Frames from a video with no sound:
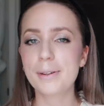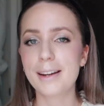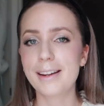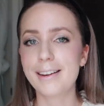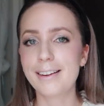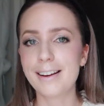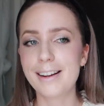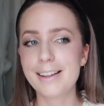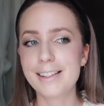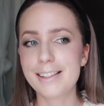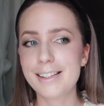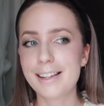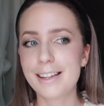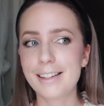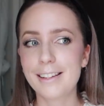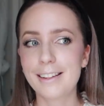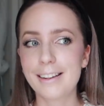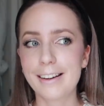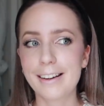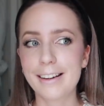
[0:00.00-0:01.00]
And I
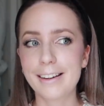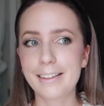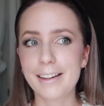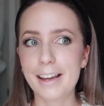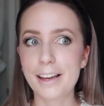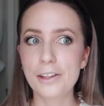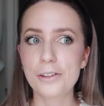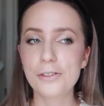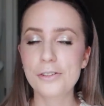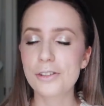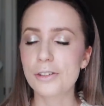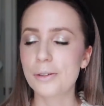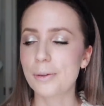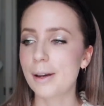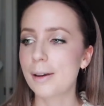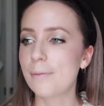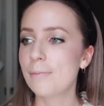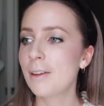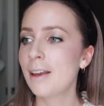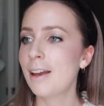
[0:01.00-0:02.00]
said like, get used to
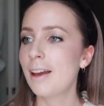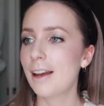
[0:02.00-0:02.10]
it.